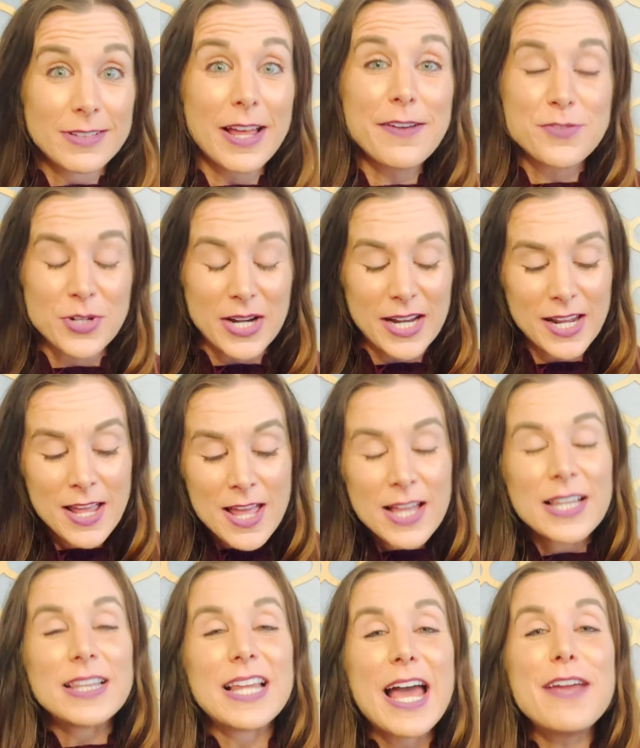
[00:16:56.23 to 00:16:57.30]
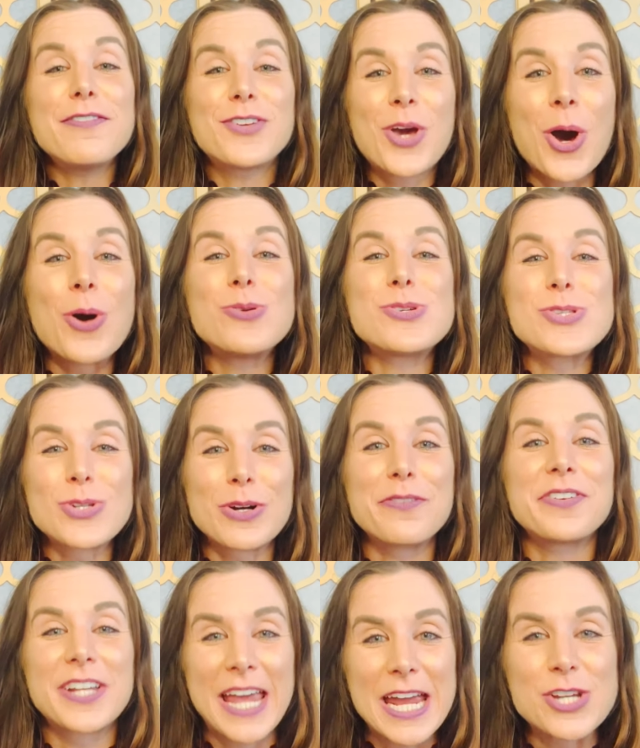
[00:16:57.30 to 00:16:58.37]
life training, life coach
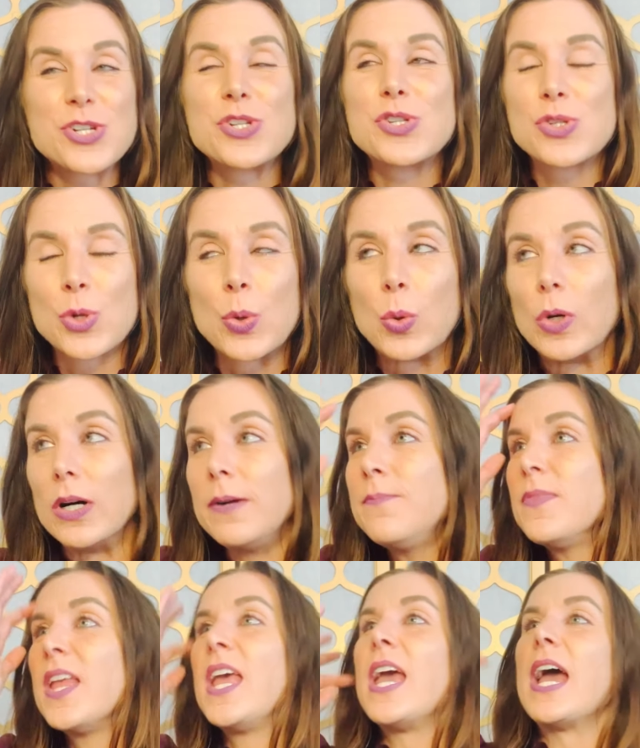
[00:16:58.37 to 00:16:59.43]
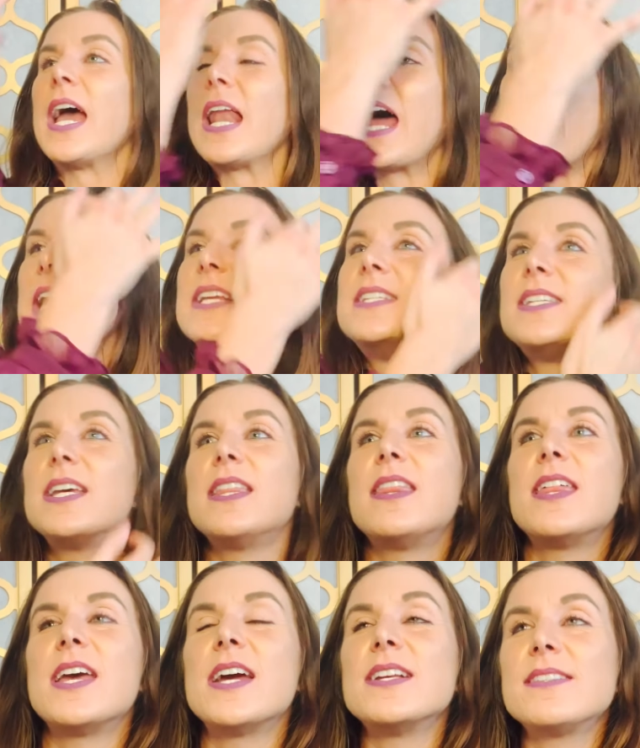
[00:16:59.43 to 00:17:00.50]
certification school. And I did
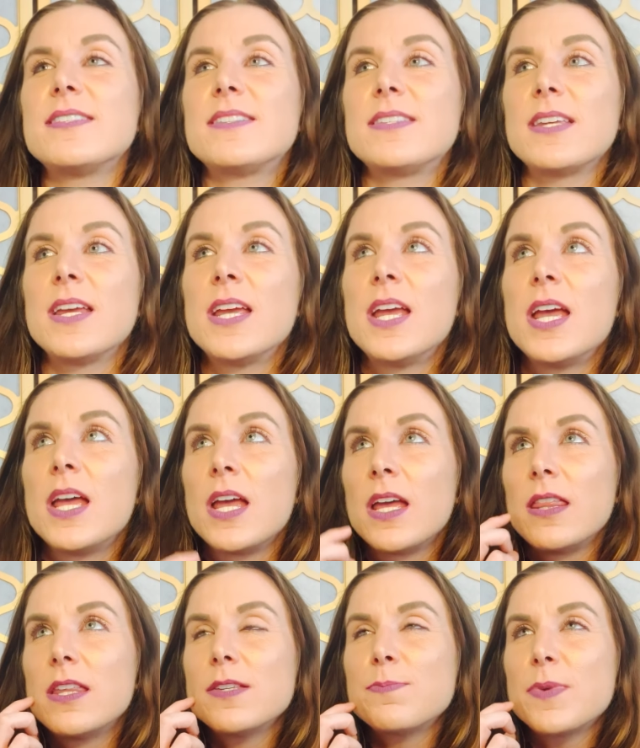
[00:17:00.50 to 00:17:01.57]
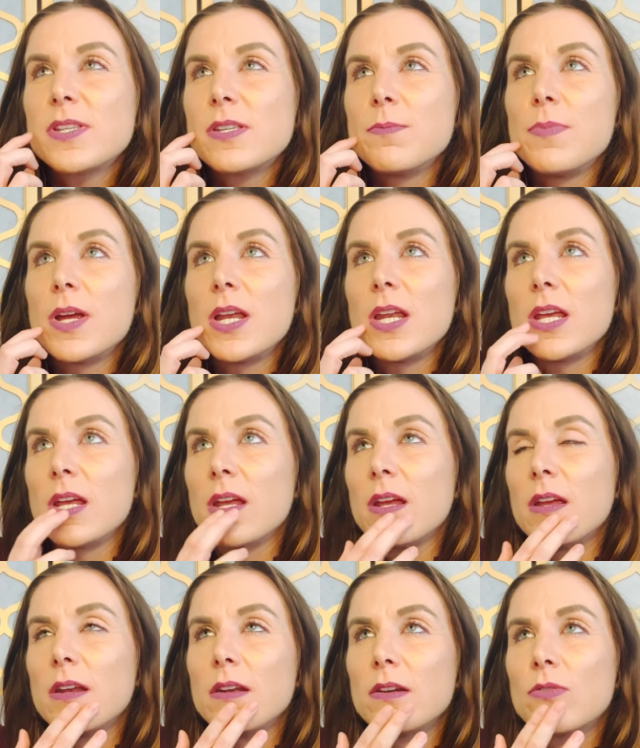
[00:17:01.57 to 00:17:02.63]
this, this must have been
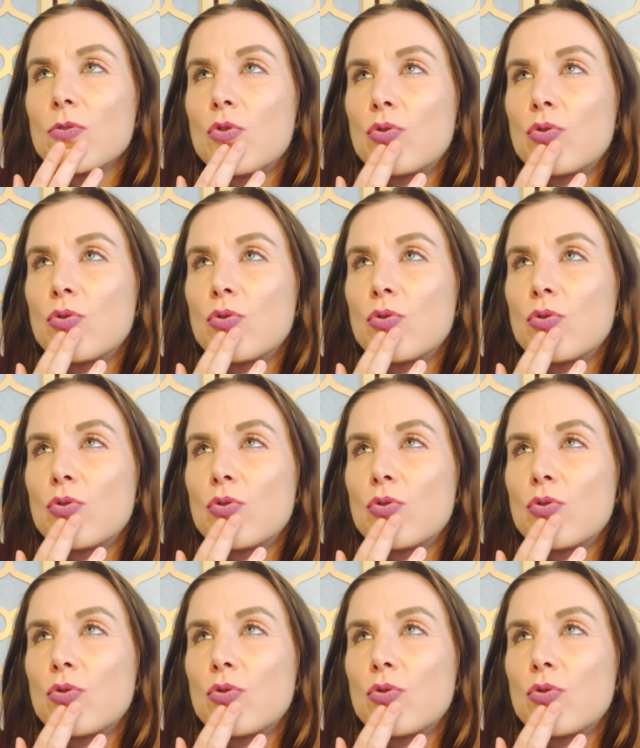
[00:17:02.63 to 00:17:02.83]
in